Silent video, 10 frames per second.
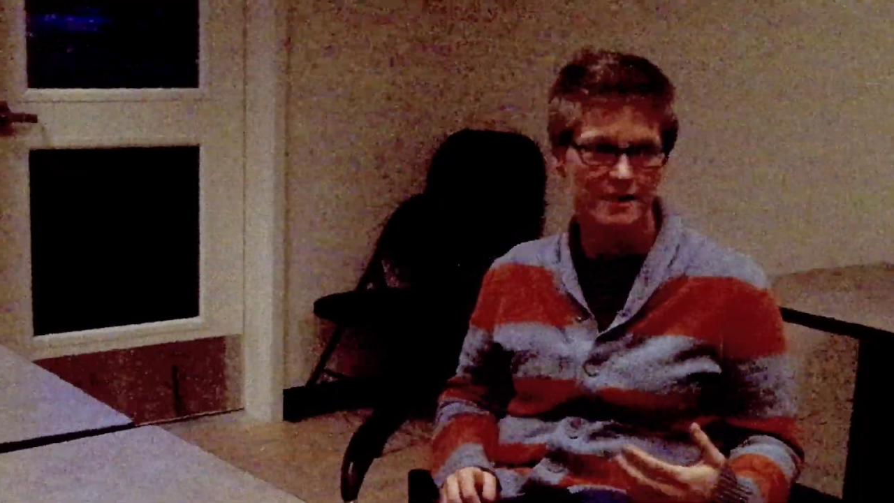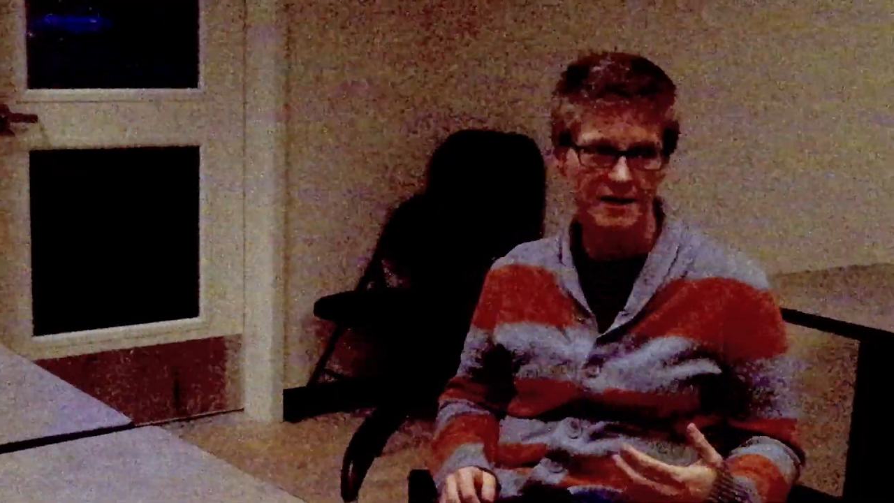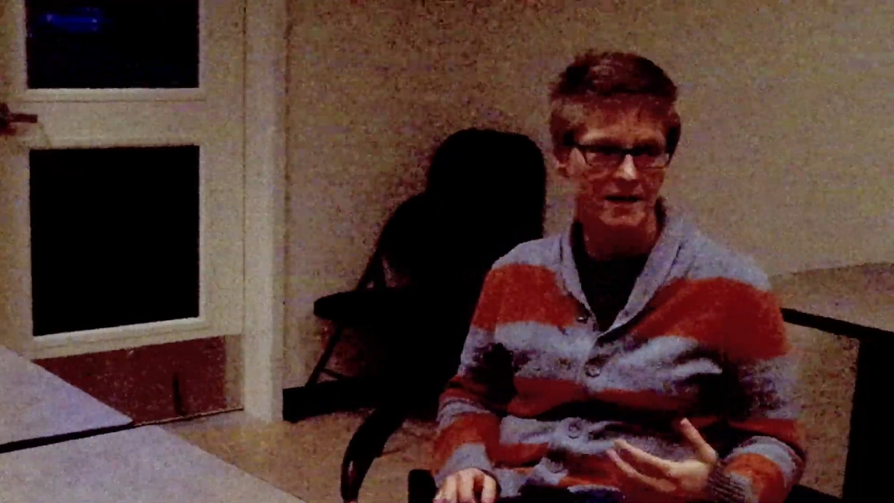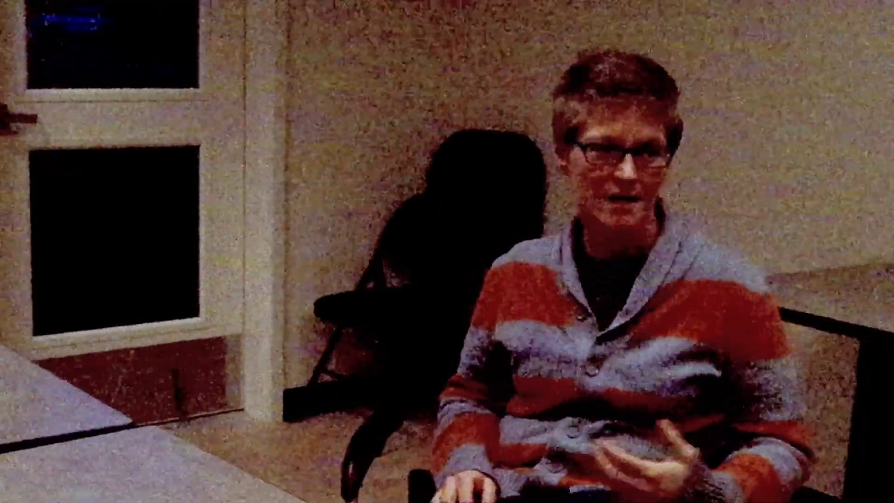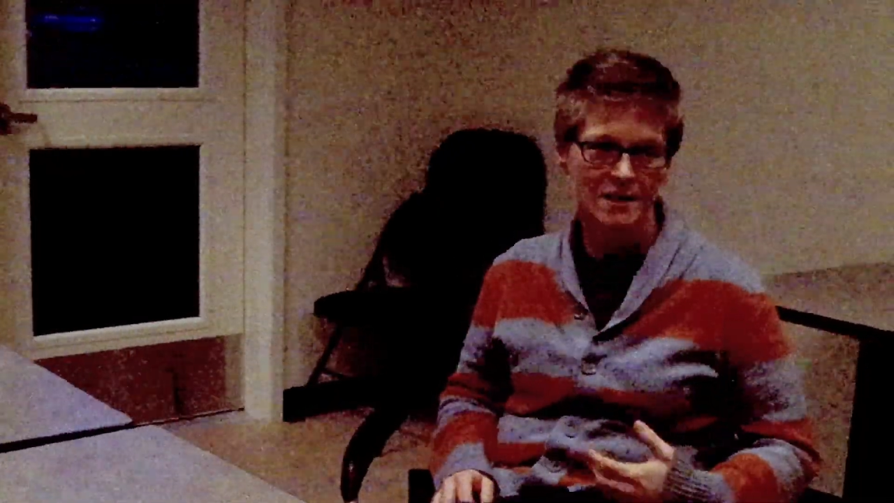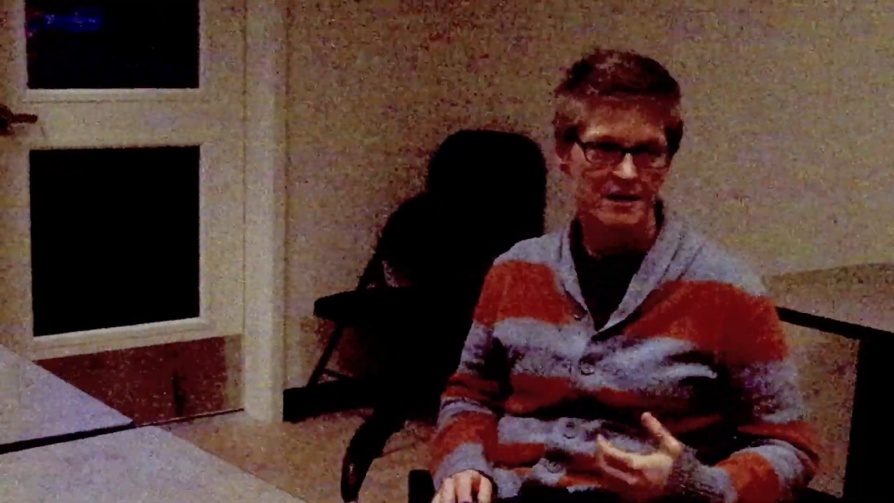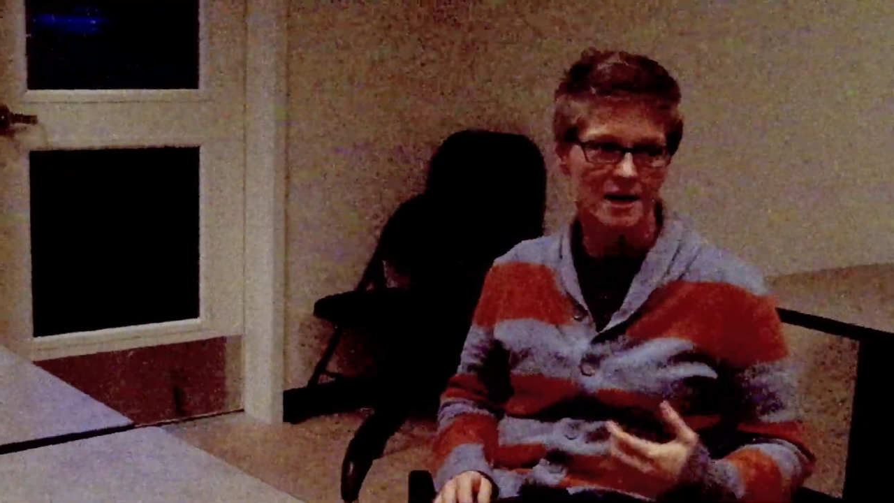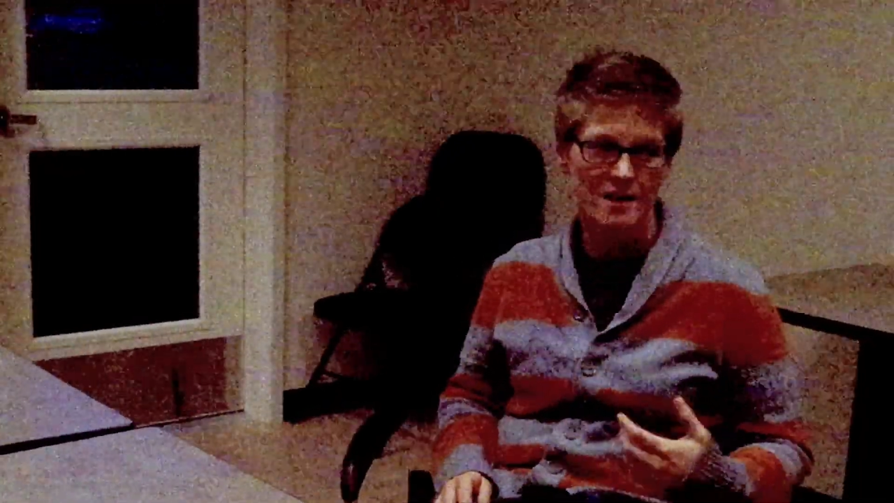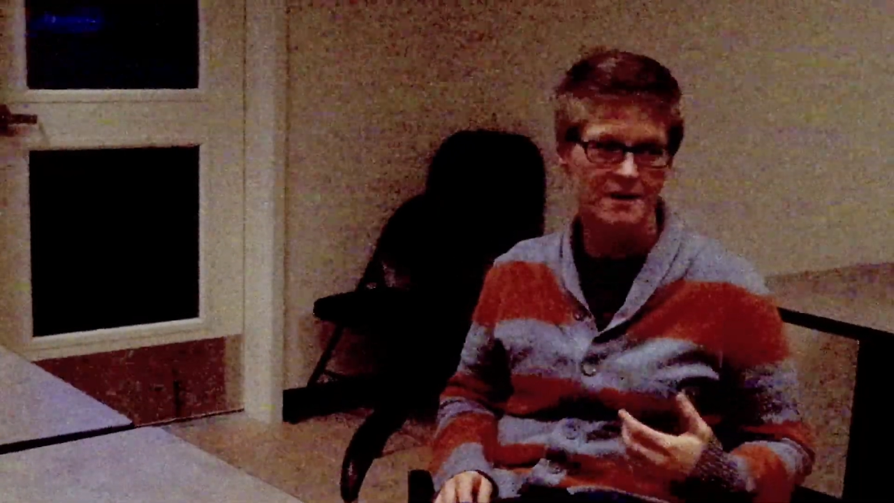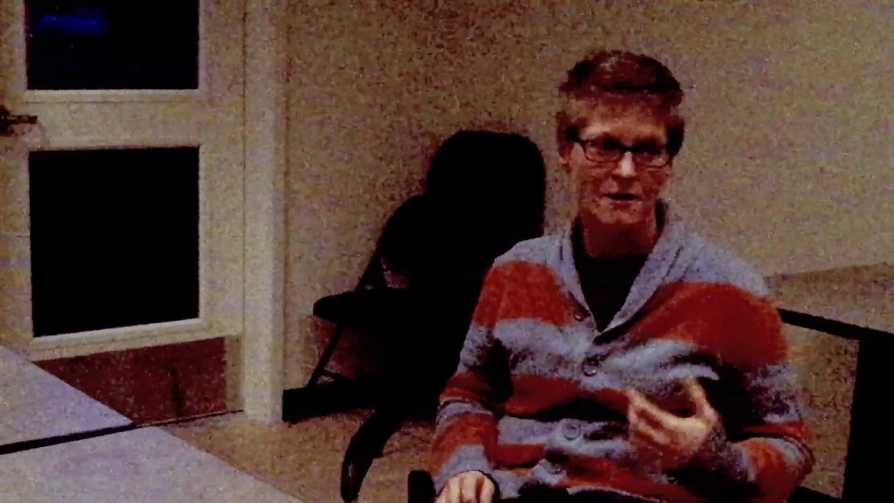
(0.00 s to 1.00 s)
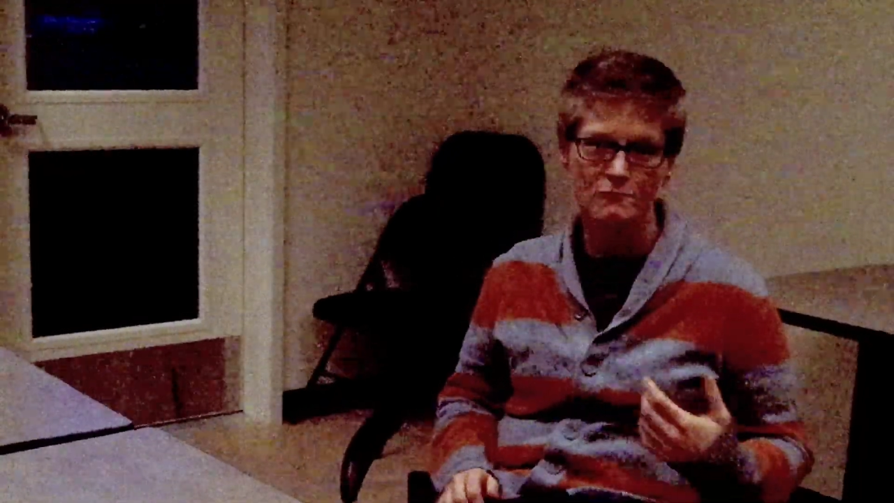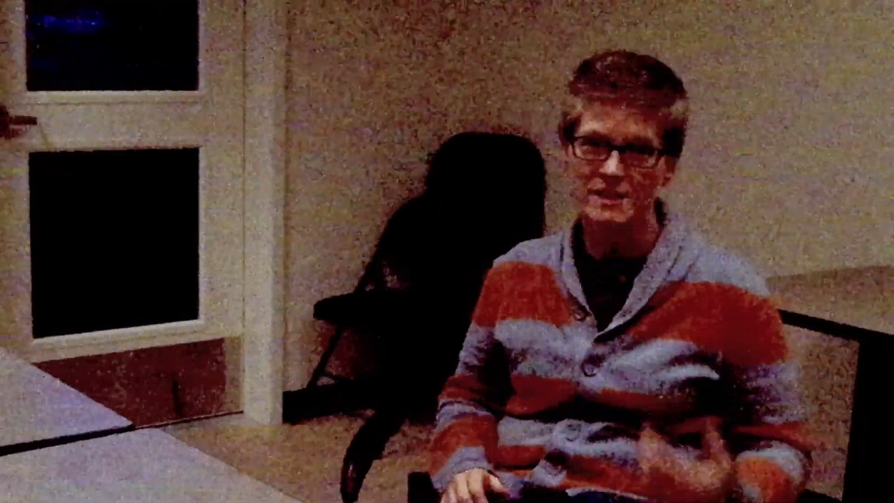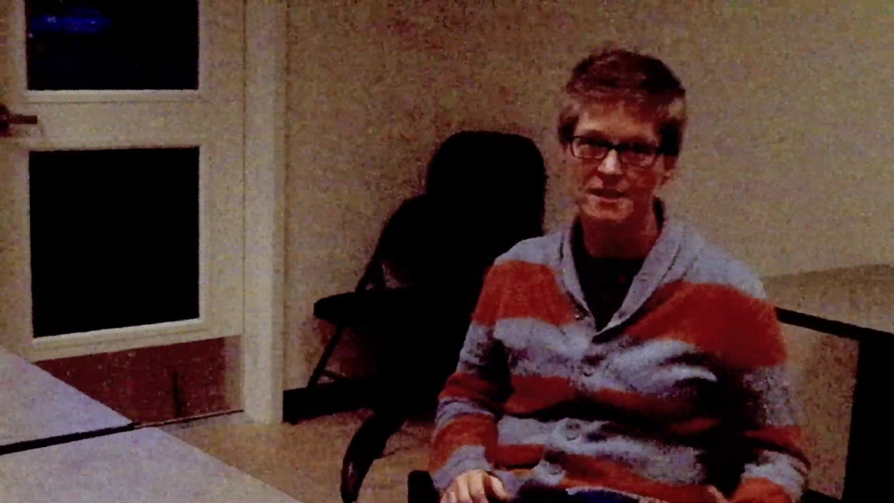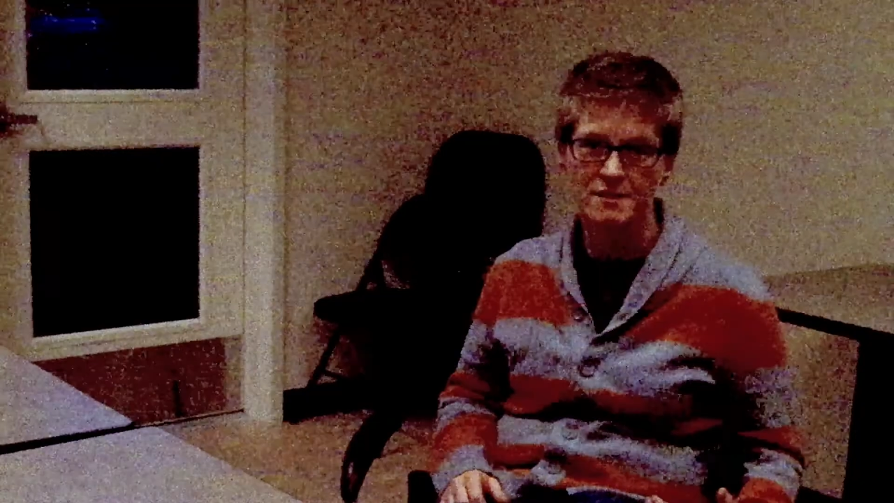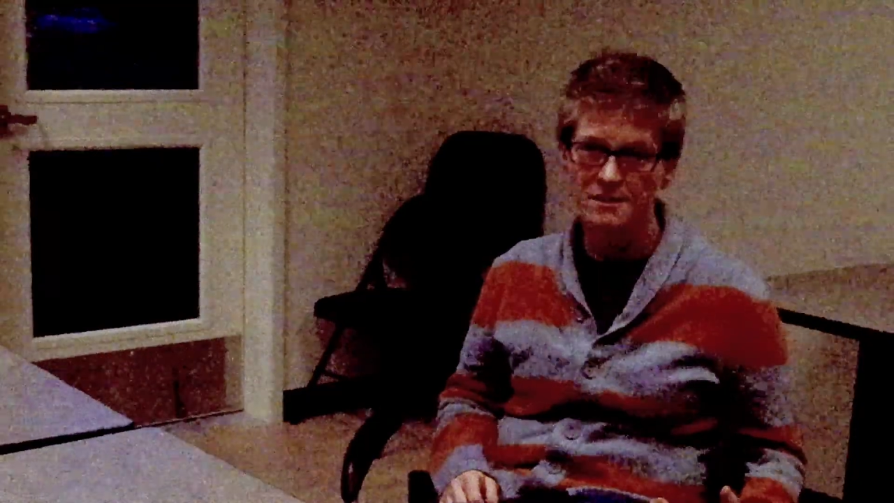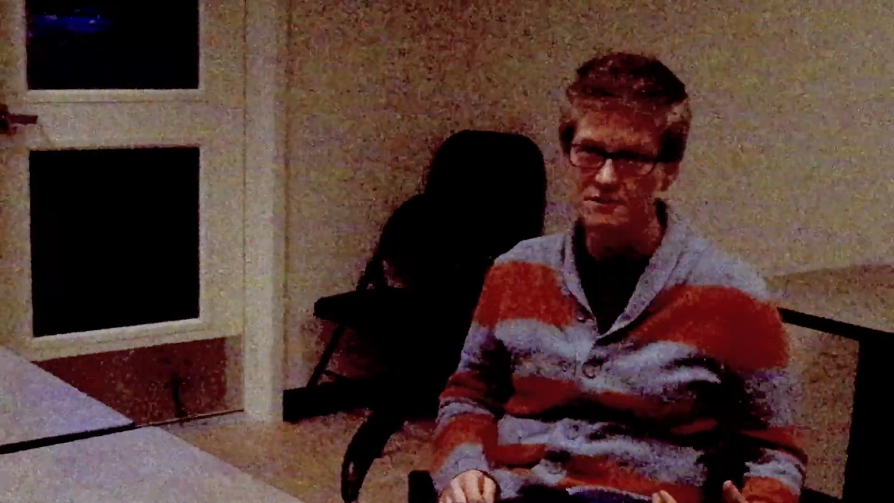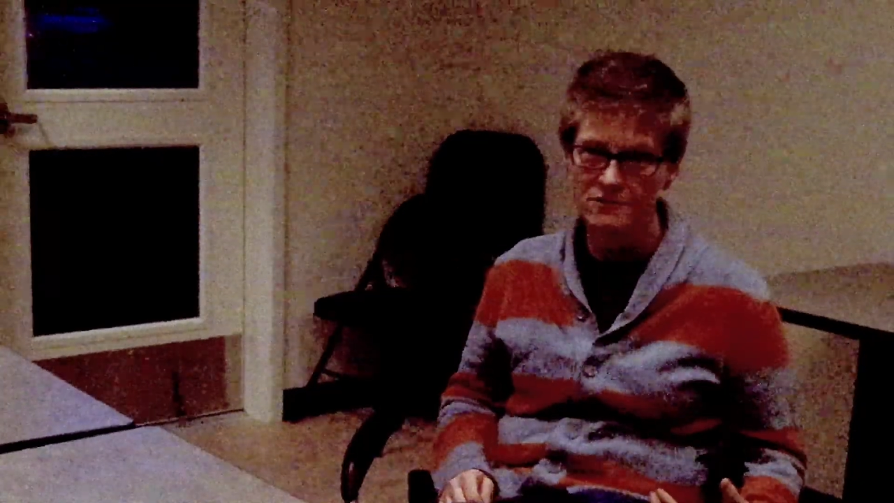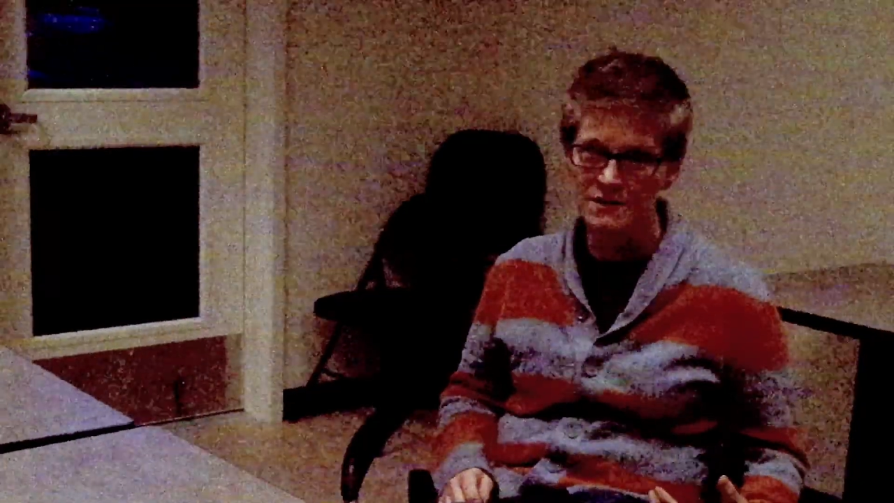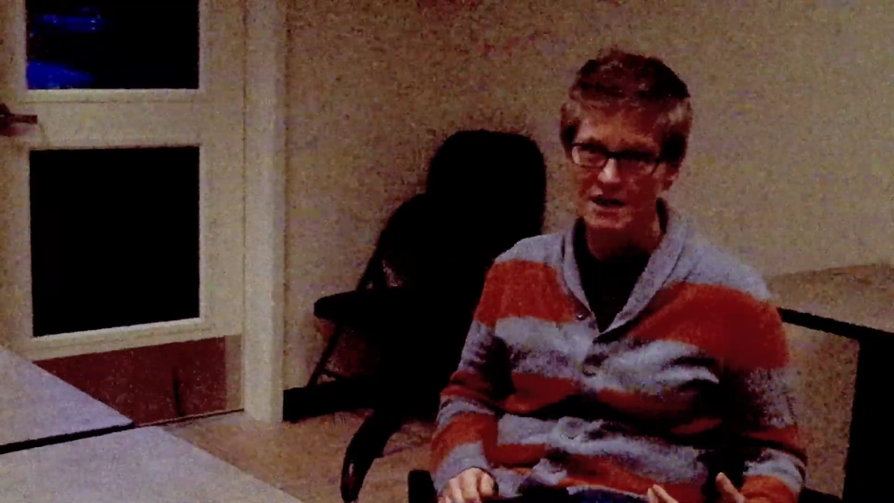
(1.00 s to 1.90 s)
thing that we can do.